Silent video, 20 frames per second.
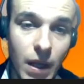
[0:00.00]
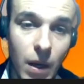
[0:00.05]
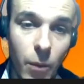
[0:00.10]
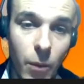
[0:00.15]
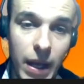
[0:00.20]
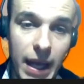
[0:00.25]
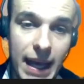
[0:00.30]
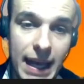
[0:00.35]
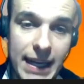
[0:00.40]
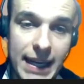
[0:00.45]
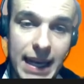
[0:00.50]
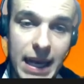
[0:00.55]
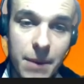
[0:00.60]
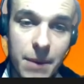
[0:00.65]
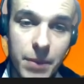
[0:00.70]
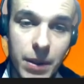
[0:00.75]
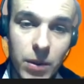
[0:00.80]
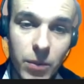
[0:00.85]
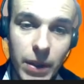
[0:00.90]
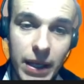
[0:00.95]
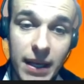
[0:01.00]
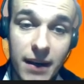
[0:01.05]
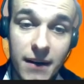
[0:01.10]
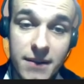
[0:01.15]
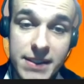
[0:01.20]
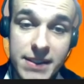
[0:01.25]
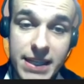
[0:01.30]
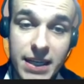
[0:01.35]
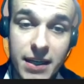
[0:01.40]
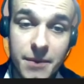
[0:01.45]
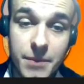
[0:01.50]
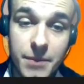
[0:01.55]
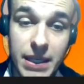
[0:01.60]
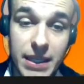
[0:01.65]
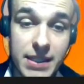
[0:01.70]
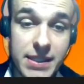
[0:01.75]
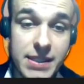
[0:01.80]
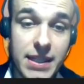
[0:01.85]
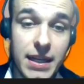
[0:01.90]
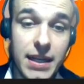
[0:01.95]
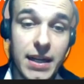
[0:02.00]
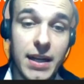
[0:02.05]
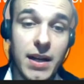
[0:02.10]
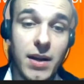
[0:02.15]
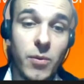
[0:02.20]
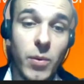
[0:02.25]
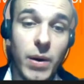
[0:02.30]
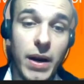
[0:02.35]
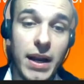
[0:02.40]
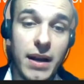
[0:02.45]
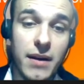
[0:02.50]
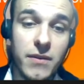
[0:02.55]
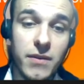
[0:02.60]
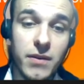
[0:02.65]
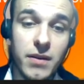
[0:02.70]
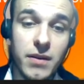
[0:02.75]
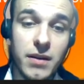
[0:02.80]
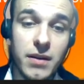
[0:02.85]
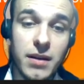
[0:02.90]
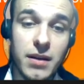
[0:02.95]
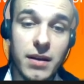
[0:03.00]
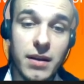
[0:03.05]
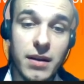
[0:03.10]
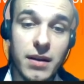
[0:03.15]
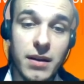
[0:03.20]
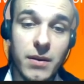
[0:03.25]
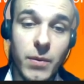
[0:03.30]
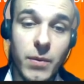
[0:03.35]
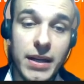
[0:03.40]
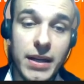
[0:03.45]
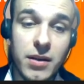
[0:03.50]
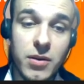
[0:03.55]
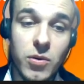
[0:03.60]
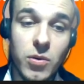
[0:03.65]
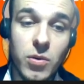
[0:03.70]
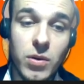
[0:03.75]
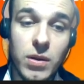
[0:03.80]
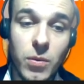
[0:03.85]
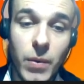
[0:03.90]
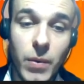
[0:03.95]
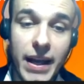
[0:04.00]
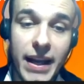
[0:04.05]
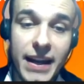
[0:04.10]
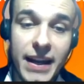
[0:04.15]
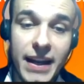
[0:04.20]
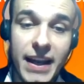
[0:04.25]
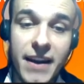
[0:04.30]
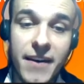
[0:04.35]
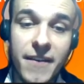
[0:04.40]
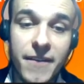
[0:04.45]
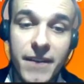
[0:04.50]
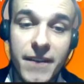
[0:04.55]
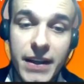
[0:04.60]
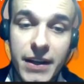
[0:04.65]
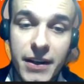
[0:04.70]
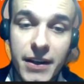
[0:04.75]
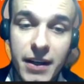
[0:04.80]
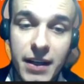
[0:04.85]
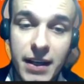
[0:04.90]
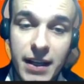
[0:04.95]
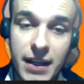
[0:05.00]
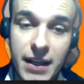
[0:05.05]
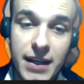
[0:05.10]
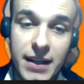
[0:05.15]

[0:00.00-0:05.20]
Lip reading: we had Apple, we have Starbucks, we had Google, we had Nvidia.